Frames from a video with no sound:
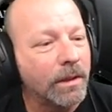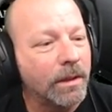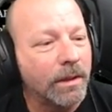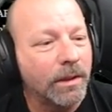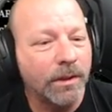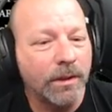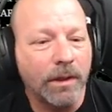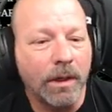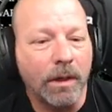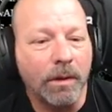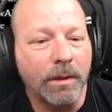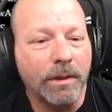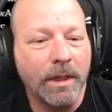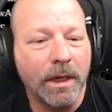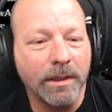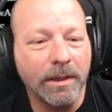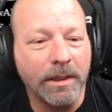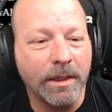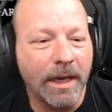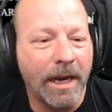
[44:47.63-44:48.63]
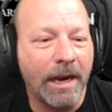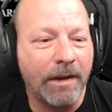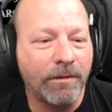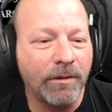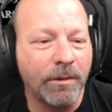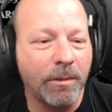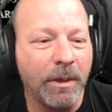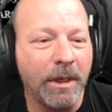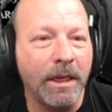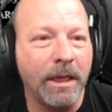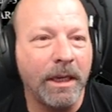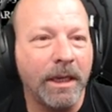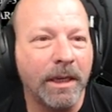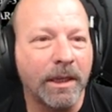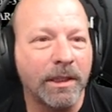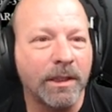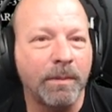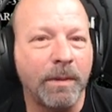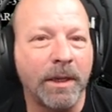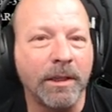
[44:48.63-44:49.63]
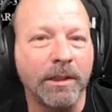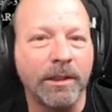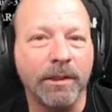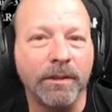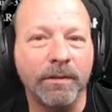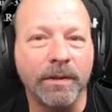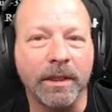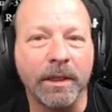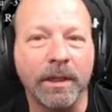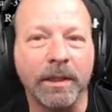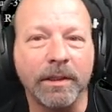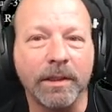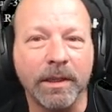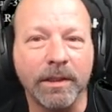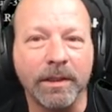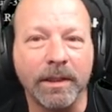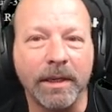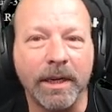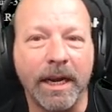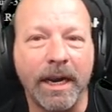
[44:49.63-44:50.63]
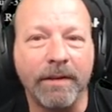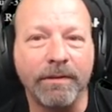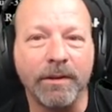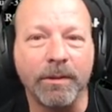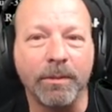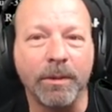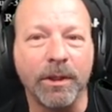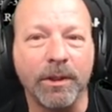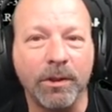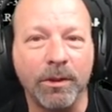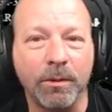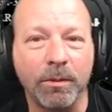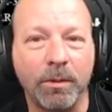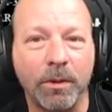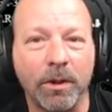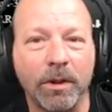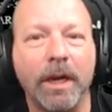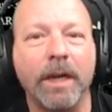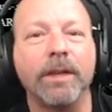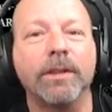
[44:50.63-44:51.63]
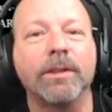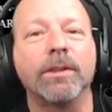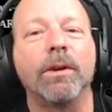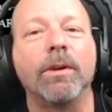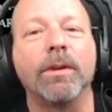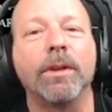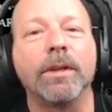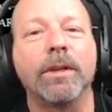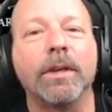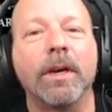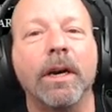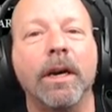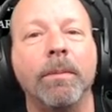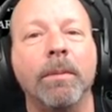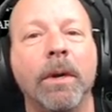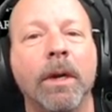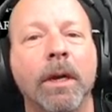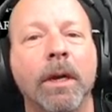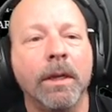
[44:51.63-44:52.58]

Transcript: So it doesn't have to be expensive and it doesn't have to be super nice all the time.